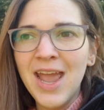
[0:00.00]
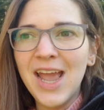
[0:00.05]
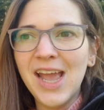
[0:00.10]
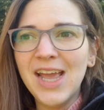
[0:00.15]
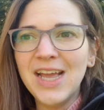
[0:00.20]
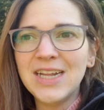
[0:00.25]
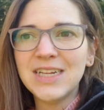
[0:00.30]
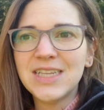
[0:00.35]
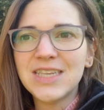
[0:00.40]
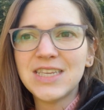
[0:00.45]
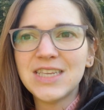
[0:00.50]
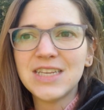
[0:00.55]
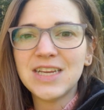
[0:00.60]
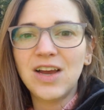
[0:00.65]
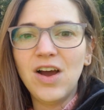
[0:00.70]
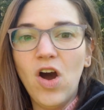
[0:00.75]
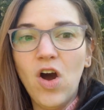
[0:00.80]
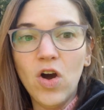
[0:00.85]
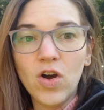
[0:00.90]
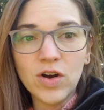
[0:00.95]
Its
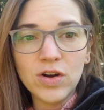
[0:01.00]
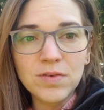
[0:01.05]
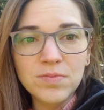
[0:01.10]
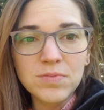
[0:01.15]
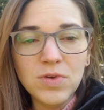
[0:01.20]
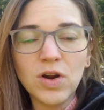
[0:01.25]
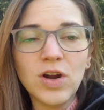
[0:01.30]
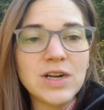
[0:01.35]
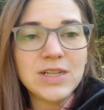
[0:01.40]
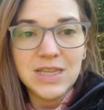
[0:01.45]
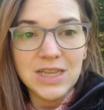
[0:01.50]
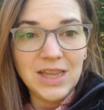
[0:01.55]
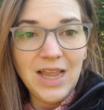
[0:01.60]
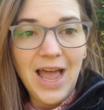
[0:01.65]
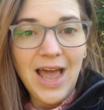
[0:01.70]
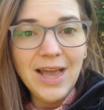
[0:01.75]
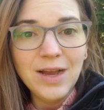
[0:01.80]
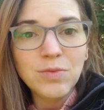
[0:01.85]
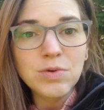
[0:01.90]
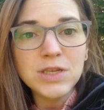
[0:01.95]
arm, or its
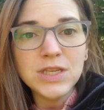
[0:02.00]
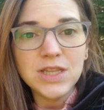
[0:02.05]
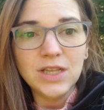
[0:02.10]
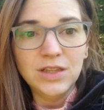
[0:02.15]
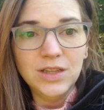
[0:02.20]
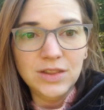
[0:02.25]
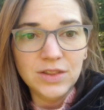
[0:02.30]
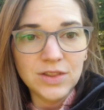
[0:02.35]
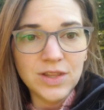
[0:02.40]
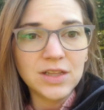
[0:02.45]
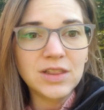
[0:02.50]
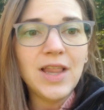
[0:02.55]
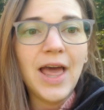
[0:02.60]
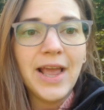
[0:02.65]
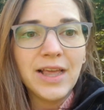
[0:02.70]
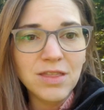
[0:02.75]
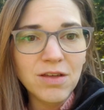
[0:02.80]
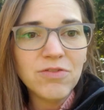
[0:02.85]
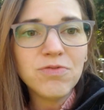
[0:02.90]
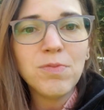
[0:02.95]
leg, was the
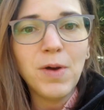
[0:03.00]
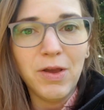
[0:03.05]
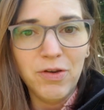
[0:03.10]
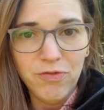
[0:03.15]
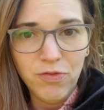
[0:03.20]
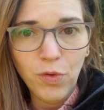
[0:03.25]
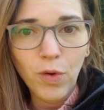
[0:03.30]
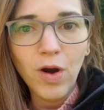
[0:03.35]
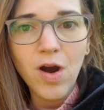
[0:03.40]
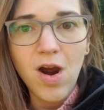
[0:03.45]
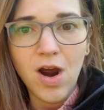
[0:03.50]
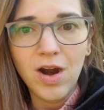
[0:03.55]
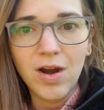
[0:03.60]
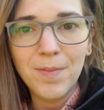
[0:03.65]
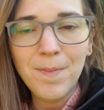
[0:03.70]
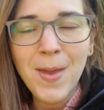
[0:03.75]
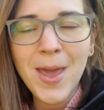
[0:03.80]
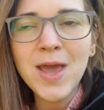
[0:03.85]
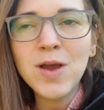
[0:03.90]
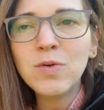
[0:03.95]
length of my
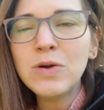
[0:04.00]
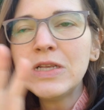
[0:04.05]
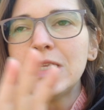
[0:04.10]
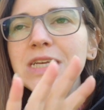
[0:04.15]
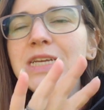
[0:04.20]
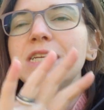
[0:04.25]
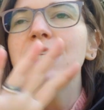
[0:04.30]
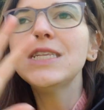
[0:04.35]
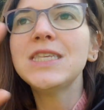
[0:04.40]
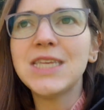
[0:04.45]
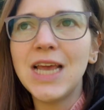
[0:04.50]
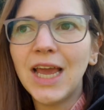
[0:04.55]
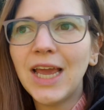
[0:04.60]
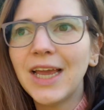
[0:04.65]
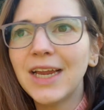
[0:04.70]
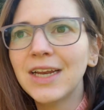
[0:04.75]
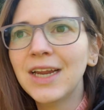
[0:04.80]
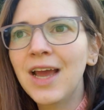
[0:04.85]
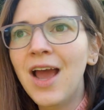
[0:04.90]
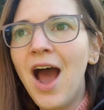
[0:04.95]
forearm. It was
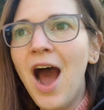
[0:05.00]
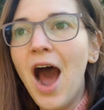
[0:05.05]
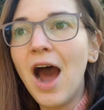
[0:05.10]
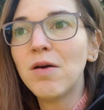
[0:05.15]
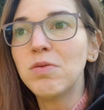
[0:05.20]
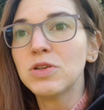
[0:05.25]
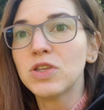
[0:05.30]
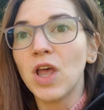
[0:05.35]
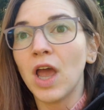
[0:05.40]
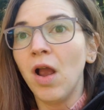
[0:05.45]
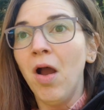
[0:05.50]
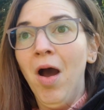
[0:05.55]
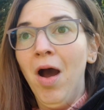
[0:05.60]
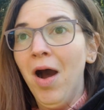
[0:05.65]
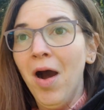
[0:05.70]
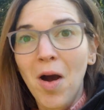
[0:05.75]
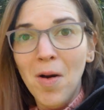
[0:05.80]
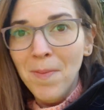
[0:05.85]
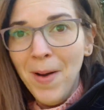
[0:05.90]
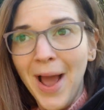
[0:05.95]
insane. I was like,
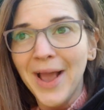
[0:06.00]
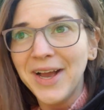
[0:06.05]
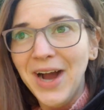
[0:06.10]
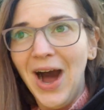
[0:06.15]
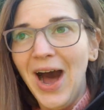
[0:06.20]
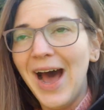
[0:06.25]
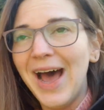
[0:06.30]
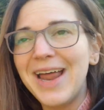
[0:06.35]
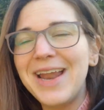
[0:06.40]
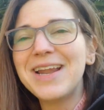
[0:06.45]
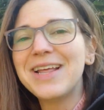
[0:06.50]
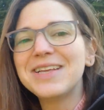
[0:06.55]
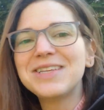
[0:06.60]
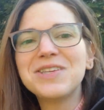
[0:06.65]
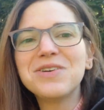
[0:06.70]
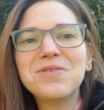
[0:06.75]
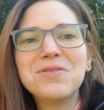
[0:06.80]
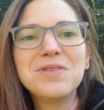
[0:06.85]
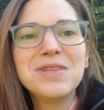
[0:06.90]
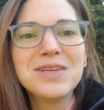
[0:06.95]
"Oh my God."
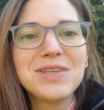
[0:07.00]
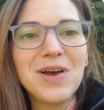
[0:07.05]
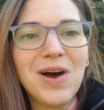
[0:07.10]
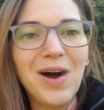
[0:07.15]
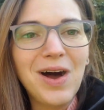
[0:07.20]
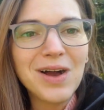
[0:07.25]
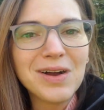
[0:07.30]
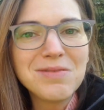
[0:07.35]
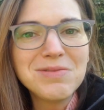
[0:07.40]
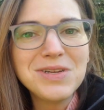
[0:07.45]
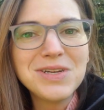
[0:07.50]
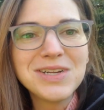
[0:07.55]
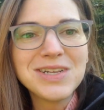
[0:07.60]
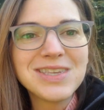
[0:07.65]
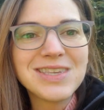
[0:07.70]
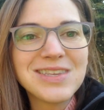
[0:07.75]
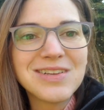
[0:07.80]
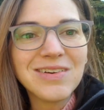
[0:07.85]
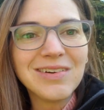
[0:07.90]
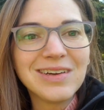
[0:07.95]
So this hawk was
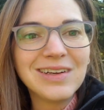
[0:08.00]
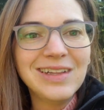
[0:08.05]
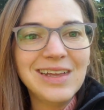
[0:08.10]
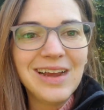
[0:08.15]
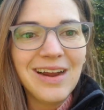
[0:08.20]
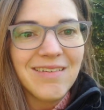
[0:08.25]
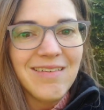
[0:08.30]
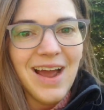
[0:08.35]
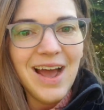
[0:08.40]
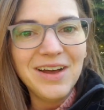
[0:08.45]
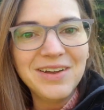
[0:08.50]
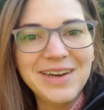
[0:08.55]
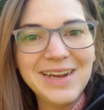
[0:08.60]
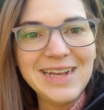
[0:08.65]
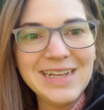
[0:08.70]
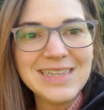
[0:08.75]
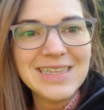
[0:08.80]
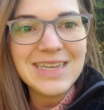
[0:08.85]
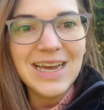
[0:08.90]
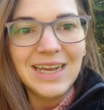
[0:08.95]
just circling around
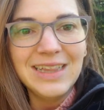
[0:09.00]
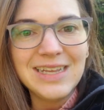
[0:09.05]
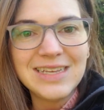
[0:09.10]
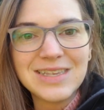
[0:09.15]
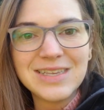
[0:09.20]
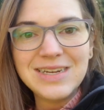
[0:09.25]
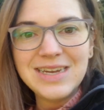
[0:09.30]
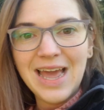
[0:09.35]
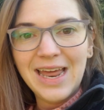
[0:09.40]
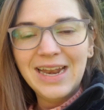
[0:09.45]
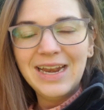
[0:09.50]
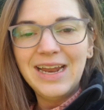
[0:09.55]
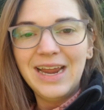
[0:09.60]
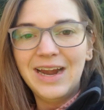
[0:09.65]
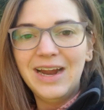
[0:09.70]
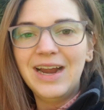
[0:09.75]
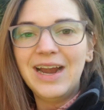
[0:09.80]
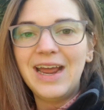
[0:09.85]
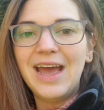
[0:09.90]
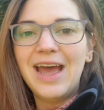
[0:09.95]
inside this netted
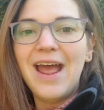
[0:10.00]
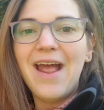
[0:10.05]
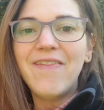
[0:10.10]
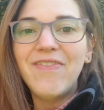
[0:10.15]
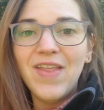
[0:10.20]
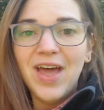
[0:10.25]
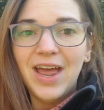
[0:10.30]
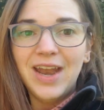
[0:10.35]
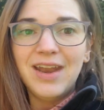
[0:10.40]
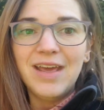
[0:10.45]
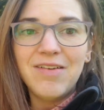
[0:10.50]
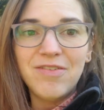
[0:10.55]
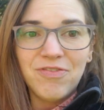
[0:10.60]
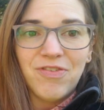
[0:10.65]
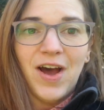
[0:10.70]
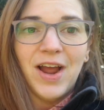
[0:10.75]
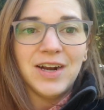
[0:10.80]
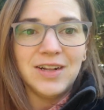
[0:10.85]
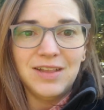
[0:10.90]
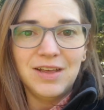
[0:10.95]
area, and then it
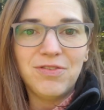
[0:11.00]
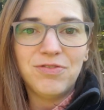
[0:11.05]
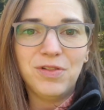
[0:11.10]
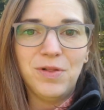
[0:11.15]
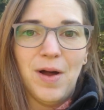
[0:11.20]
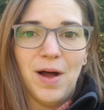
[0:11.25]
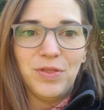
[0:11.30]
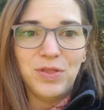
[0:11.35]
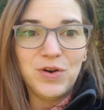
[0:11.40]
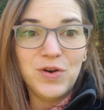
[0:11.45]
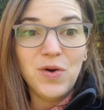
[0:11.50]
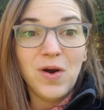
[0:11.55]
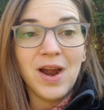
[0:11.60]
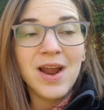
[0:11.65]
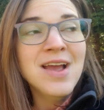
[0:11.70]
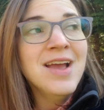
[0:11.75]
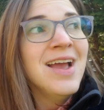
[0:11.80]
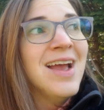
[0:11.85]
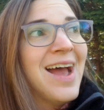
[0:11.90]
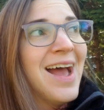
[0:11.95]
finally flew out the door.
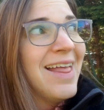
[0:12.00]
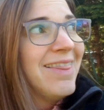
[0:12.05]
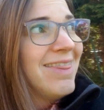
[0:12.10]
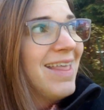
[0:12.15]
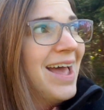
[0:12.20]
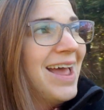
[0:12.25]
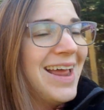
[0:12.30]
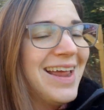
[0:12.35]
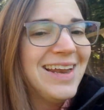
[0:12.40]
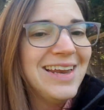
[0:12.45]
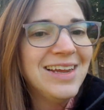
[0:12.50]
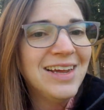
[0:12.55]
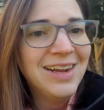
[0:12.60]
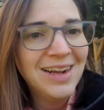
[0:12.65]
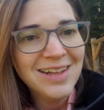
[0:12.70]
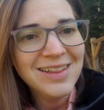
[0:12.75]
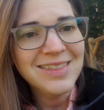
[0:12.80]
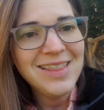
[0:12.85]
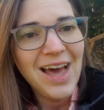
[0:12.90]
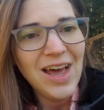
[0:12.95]
And then
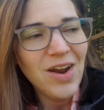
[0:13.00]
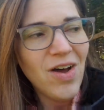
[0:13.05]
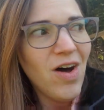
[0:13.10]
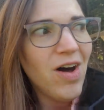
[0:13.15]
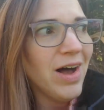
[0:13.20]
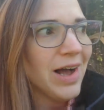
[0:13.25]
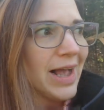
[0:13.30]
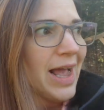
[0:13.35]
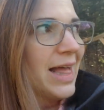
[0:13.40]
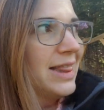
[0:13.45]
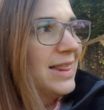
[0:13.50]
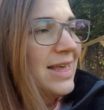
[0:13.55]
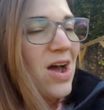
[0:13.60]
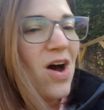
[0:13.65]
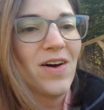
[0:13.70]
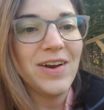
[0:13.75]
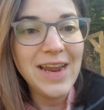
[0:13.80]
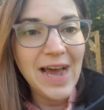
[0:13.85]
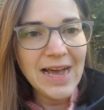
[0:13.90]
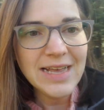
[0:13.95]
that hawk had the
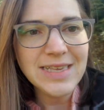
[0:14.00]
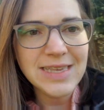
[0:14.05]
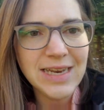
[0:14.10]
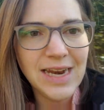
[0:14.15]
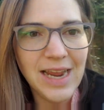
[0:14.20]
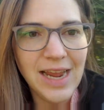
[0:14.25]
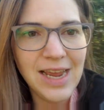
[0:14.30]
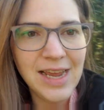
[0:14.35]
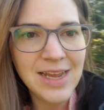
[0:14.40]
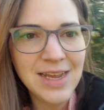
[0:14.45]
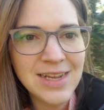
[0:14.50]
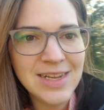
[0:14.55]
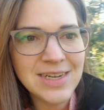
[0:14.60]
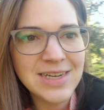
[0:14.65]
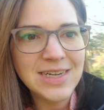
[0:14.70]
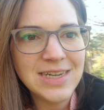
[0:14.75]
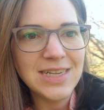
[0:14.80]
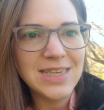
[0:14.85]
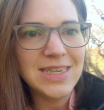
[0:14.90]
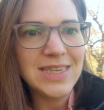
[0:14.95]
audacity
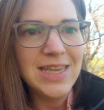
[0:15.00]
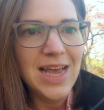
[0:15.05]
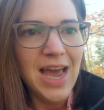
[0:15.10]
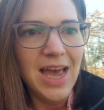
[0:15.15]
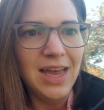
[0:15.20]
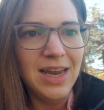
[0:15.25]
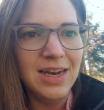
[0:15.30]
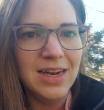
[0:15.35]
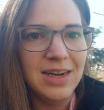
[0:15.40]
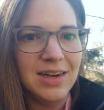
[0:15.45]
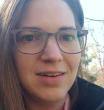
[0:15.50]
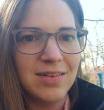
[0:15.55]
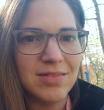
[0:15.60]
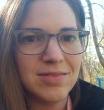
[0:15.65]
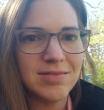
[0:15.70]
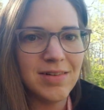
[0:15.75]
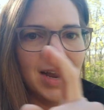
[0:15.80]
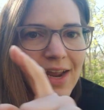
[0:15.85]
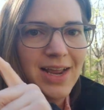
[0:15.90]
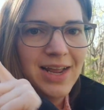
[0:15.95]
to sit
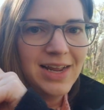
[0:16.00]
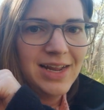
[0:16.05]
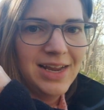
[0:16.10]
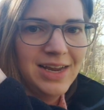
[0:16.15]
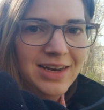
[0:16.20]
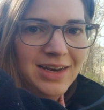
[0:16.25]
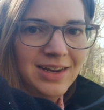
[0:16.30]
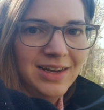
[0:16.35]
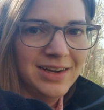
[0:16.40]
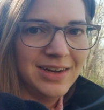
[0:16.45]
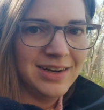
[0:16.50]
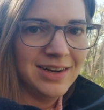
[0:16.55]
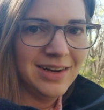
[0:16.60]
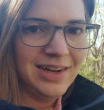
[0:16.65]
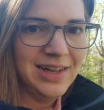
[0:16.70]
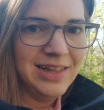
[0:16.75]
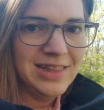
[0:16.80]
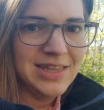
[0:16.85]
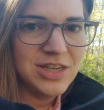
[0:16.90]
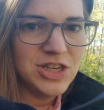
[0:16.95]
right in
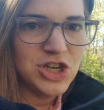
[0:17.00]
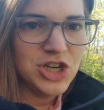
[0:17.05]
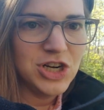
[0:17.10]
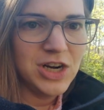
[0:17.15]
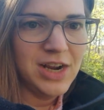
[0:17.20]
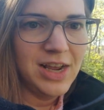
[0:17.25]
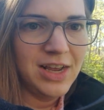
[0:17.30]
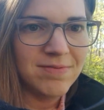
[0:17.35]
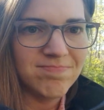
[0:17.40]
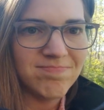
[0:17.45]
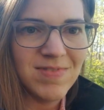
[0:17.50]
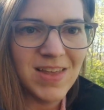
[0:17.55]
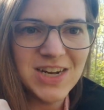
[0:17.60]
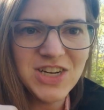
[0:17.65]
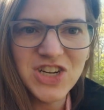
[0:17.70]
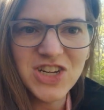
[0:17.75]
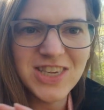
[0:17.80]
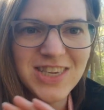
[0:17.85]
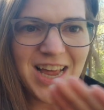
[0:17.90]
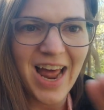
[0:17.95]
this tree. It
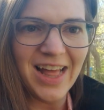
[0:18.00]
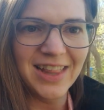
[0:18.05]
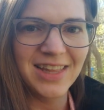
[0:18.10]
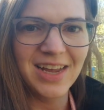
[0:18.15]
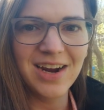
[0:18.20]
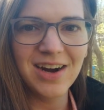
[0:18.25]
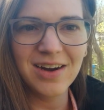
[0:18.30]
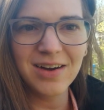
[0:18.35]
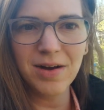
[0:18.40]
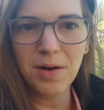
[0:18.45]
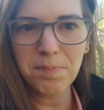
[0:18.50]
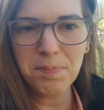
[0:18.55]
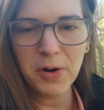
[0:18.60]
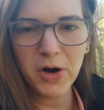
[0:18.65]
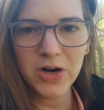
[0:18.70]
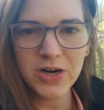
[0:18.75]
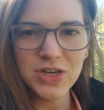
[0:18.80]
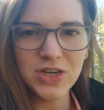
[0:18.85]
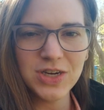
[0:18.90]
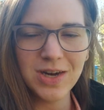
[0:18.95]
just sat there and
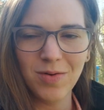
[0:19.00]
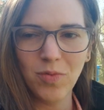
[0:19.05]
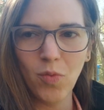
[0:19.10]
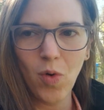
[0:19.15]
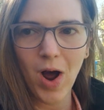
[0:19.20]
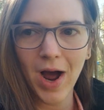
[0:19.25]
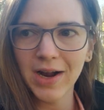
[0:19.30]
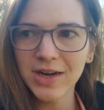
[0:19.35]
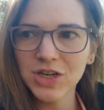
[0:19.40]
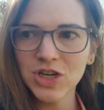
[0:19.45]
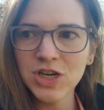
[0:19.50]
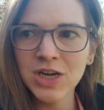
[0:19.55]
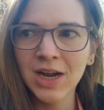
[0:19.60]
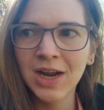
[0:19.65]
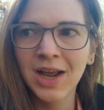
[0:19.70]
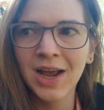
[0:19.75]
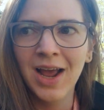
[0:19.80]
perched and watched.